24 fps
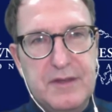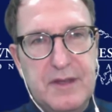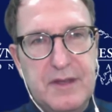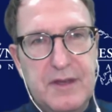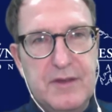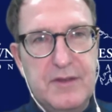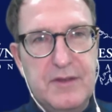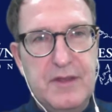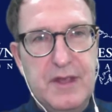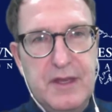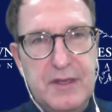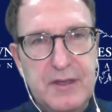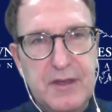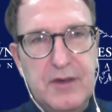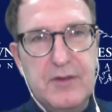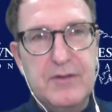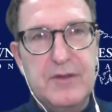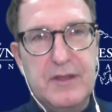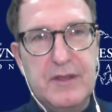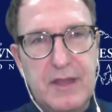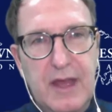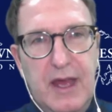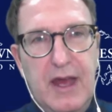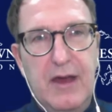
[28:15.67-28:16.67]
You know, they don't
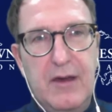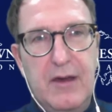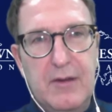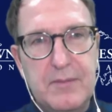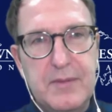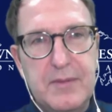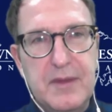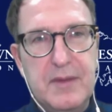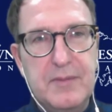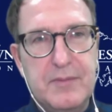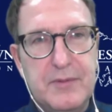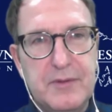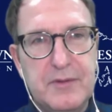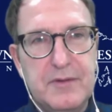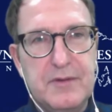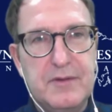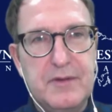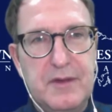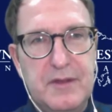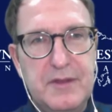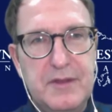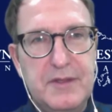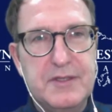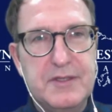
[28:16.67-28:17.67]
allow people
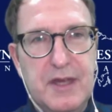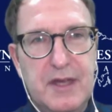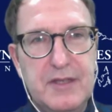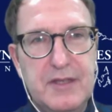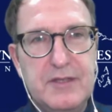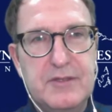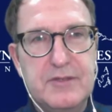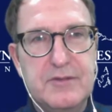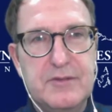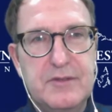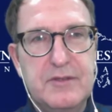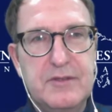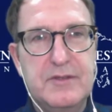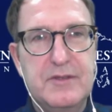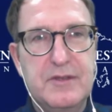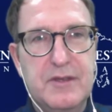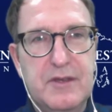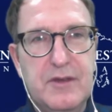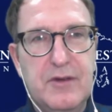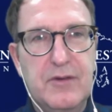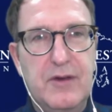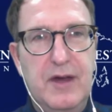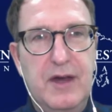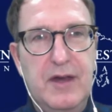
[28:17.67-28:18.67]
on the side streets to
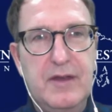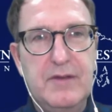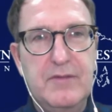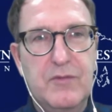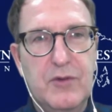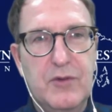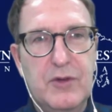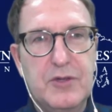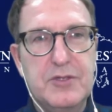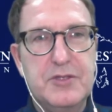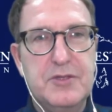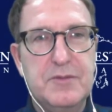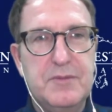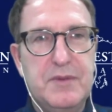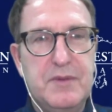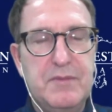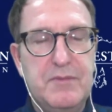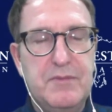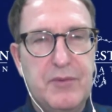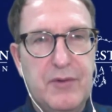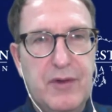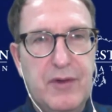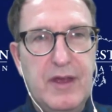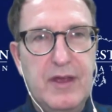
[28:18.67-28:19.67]
go out and worship and
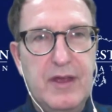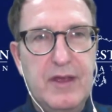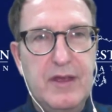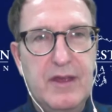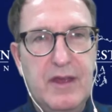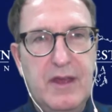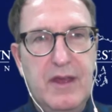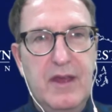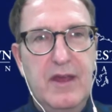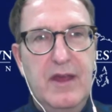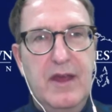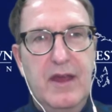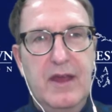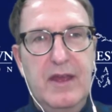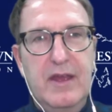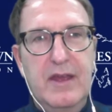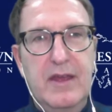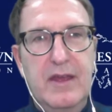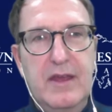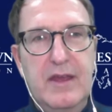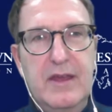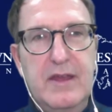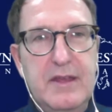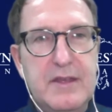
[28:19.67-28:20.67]
pray.
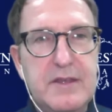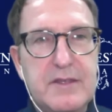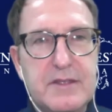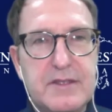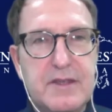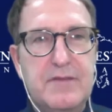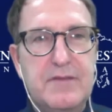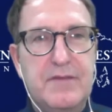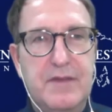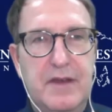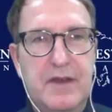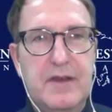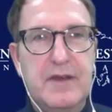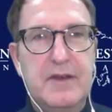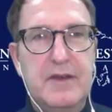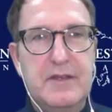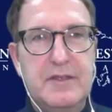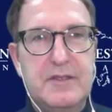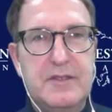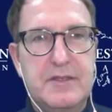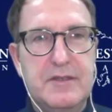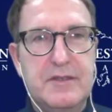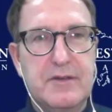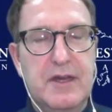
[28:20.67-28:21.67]
It is a very
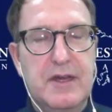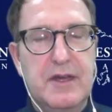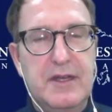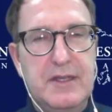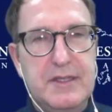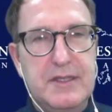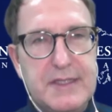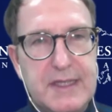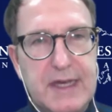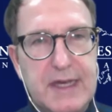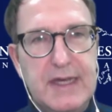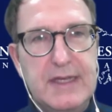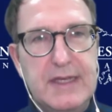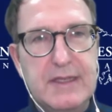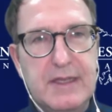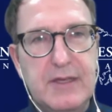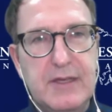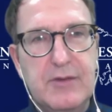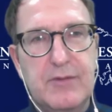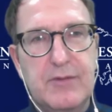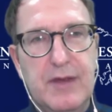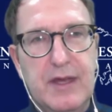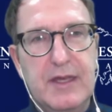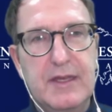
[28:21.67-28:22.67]
still kind of
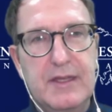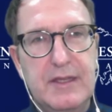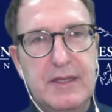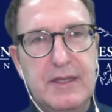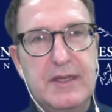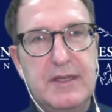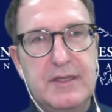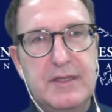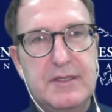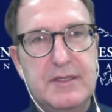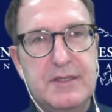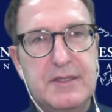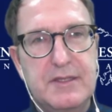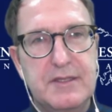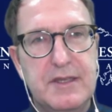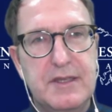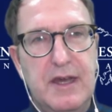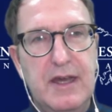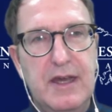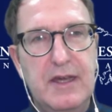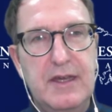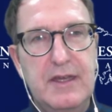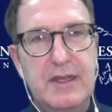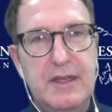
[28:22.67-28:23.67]
tightly regulated
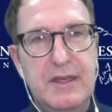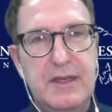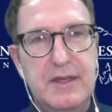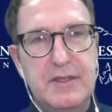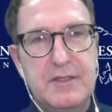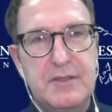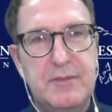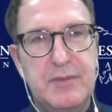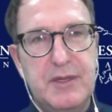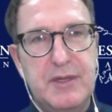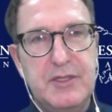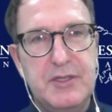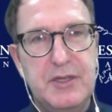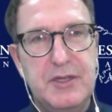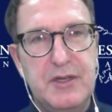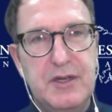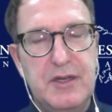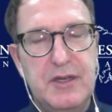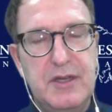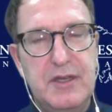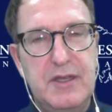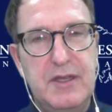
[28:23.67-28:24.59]
society in Azerbaijan.